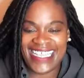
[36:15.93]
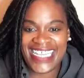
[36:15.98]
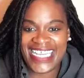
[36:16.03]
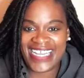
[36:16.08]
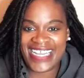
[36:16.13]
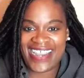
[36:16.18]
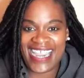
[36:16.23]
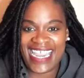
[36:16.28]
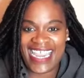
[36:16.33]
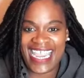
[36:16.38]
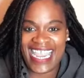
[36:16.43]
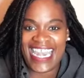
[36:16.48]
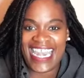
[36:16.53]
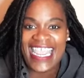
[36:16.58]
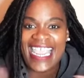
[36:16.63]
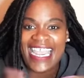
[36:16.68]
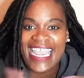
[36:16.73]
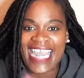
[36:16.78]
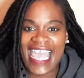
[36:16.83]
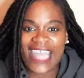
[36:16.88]
Right?
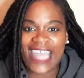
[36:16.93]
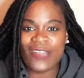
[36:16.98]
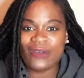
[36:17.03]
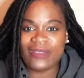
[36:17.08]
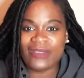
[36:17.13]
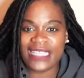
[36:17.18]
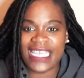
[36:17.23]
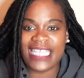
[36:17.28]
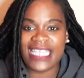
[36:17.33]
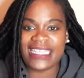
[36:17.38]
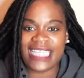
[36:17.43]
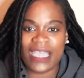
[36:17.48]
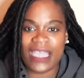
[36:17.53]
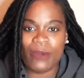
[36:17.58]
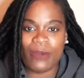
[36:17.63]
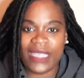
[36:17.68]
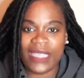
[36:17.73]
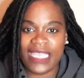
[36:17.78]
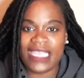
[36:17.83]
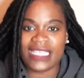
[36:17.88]
And I don't think
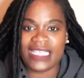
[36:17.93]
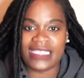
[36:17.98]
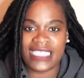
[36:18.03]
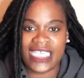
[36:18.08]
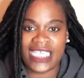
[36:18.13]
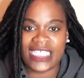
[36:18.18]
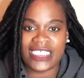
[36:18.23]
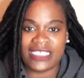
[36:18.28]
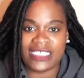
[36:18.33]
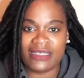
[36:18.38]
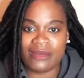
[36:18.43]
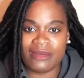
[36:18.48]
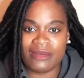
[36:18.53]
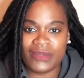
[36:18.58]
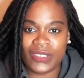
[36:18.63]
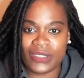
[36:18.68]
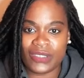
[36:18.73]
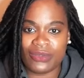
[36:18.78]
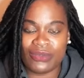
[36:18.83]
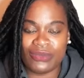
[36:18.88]
that we can teach them
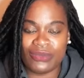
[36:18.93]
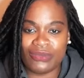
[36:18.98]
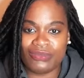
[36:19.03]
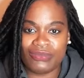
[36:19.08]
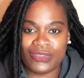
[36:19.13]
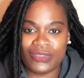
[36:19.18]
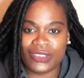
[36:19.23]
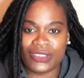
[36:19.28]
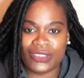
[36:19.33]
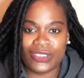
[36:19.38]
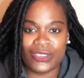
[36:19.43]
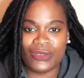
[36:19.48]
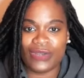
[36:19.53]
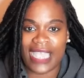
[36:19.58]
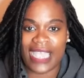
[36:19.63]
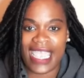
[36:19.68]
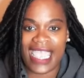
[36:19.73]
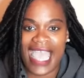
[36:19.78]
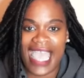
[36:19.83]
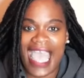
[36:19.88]
to do
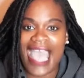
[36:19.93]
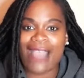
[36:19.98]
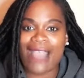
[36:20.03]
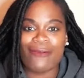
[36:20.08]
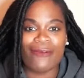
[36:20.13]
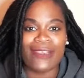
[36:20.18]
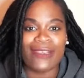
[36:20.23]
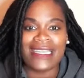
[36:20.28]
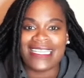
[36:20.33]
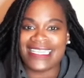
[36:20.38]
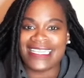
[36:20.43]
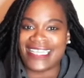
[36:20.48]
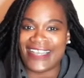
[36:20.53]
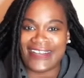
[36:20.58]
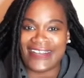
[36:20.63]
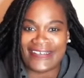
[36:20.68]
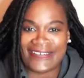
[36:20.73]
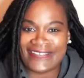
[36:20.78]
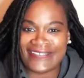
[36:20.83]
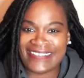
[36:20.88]
that. I really
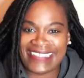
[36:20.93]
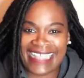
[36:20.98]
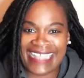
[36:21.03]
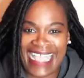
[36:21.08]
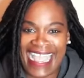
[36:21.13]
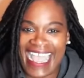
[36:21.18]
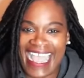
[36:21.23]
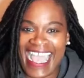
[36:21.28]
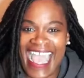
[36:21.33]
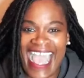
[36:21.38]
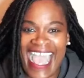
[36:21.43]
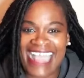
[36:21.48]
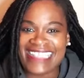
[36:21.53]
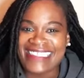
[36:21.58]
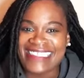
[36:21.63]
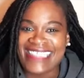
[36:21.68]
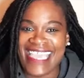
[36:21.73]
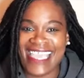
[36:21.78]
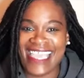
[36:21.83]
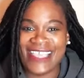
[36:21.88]
don't. I
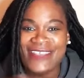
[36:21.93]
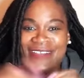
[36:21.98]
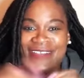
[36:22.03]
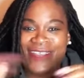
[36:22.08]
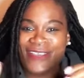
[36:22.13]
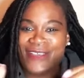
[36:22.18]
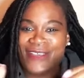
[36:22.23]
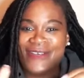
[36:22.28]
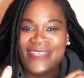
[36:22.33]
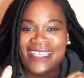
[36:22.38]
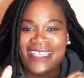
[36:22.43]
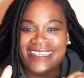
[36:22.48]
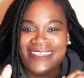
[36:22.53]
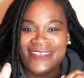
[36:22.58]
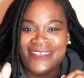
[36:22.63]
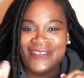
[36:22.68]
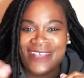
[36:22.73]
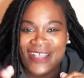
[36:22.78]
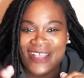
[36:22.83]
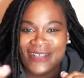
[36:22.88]
say,
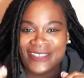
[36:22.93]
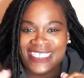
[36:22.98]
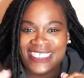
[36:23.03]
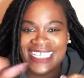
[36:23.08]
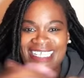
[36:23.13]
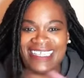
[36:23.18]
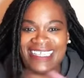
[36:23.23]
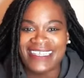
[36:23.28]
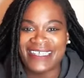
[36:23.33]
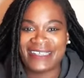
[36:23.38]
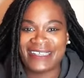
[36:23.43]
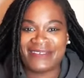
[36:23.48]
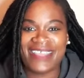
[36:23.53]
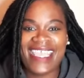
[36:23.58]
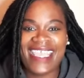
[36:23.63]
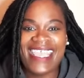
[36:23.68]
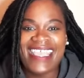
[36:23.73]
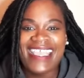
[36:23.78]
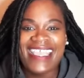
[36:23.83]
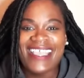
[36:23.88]
you coach club,
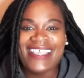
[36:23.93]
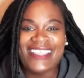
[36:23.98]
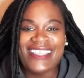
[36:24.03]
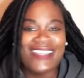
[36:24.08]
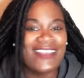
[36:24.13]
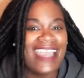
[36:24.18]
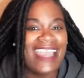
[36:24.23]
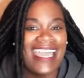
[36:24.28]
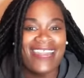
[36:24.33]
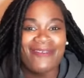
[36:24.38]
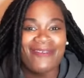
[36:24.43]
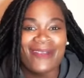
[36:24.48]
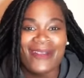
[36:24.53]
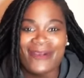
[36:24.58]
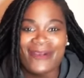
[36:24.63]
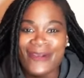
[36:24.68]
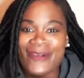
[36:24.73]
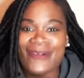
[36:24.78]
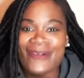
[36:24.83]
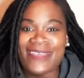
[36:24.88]
you got to
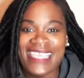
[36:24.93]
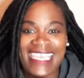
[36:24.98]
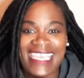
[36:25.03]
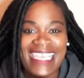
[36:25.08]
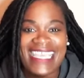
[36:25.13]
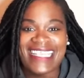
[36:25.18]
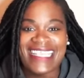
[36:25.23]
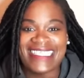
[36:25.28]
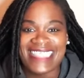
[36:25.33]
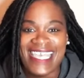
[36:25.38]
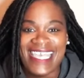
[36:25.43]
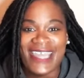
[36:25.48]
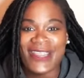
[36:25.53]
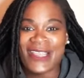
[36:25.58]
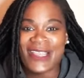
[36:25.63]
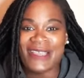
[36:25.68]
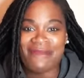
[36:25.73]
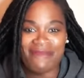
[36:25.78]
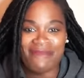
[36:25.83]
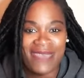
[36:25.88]
recruit kids that are
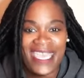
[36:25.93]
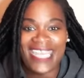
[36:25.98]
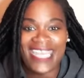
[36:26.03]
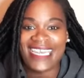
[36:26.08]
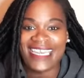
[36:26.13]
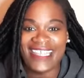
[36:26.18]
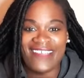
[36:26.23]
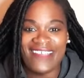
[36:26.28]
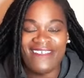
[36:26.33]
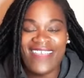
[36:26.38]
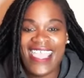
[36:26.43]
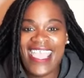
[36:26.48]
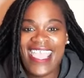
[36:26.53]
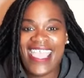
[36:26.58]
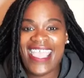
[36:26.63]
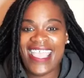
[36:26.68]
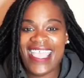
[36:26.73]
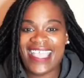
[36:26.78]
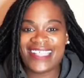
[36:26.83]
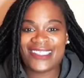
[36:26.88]
competitive.
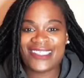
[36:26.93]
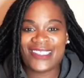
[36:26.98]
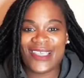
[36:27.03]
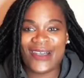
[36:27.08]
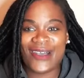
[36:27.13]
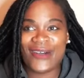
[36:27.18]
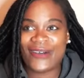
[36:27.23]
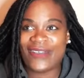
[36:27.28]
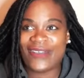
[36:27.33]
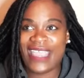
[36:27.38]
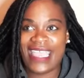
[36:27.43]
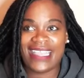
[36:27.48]
And so